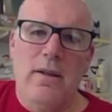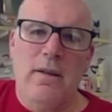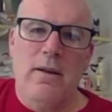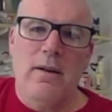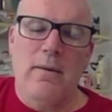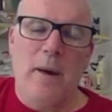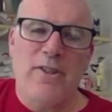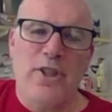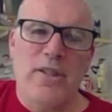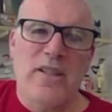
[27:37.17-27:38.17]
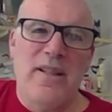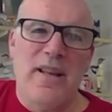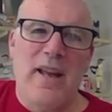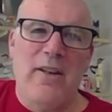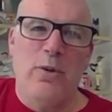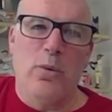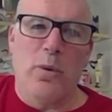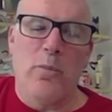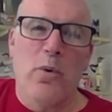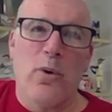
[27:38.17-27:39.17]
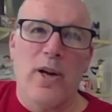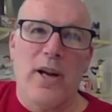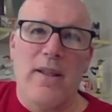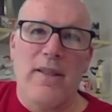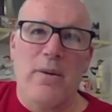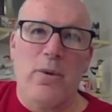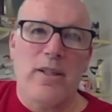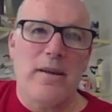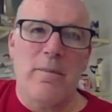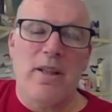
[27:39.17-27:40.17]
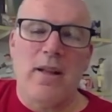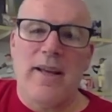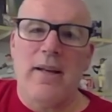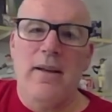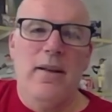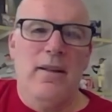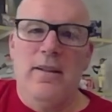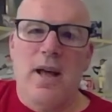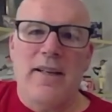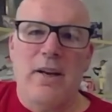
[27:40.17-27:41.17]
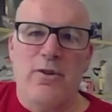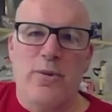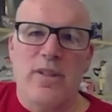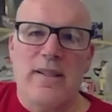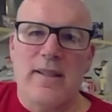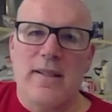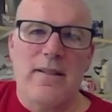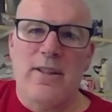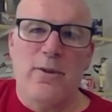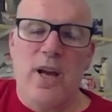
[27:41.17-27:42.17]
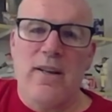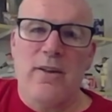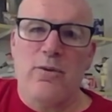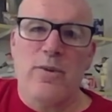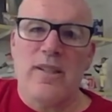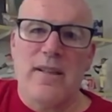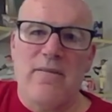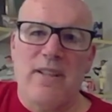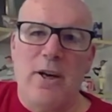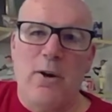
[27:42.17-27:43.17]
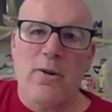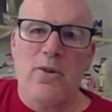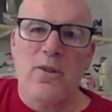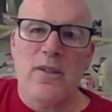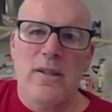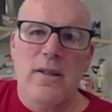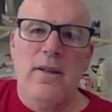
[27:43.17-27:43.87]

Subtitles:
I just did the annual report, and I think we're at something like 960 or 970 articles.